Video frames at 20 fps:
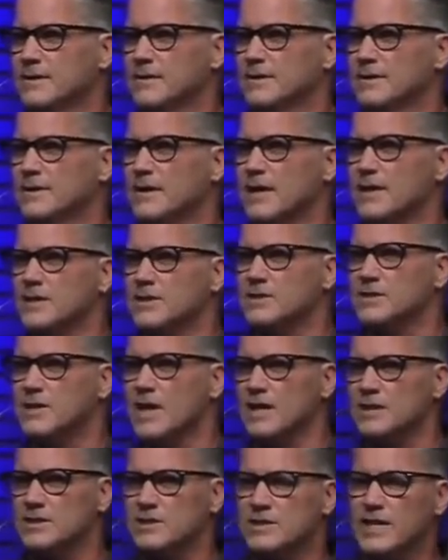God is
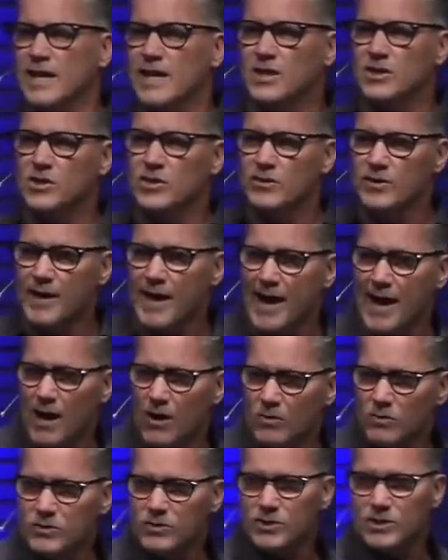not saying you're
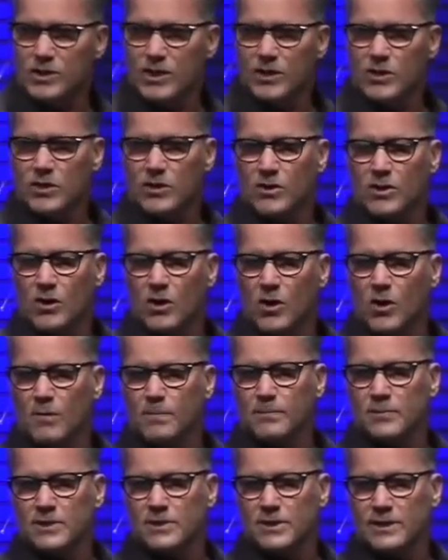out and you're a
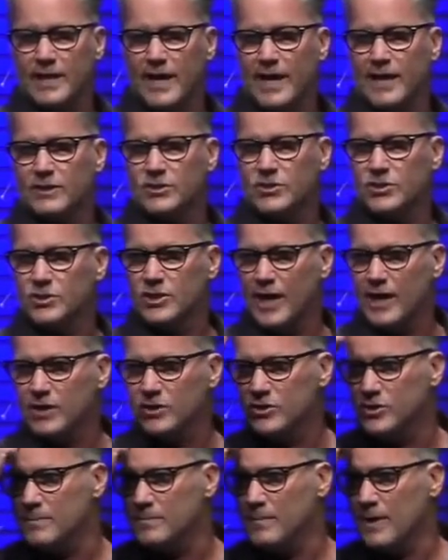hopeless case.
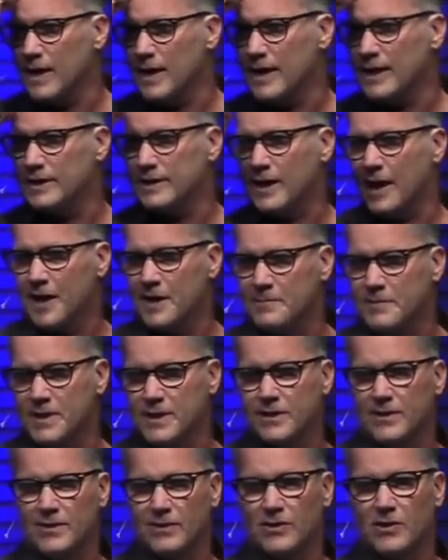Change your mind. I'm
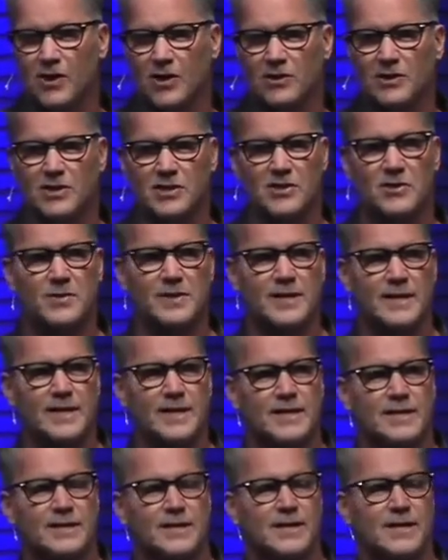here calling you
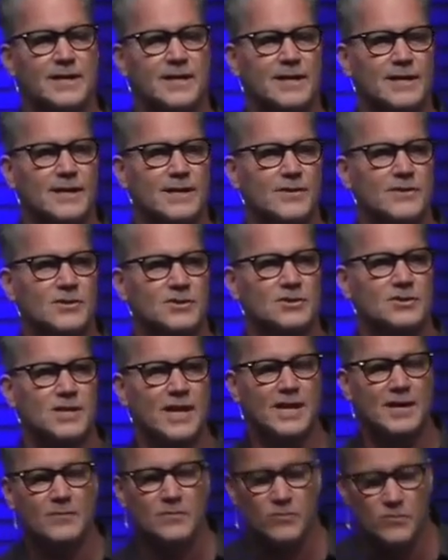in. There's
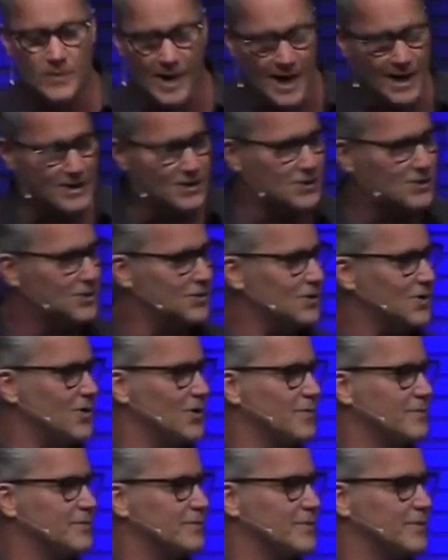radical
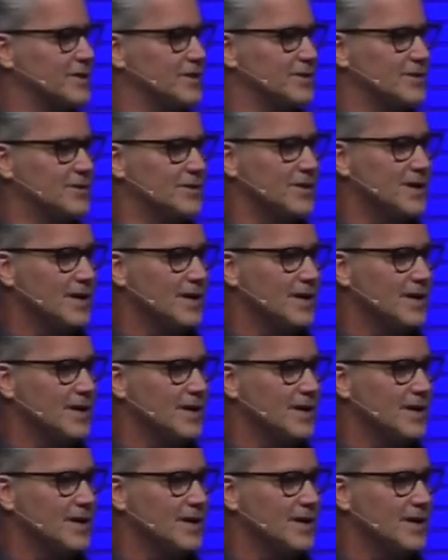hope for you.